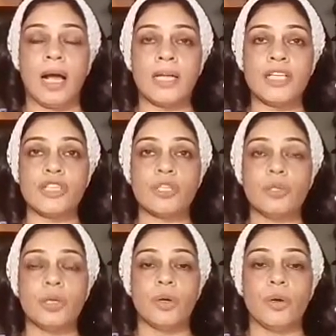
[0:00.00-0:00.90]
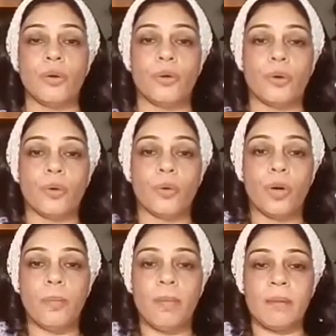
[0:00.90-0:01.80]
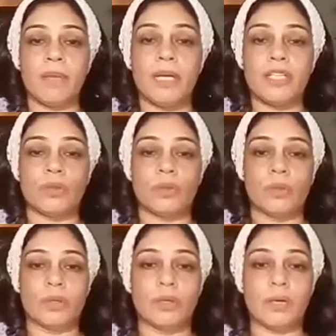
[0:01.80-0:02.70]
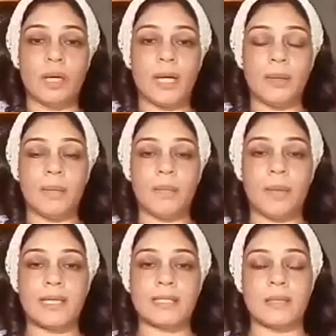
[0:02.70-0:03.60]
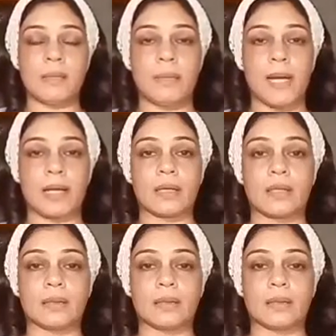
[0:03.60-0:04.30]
I should roll back my shoulder and place it back.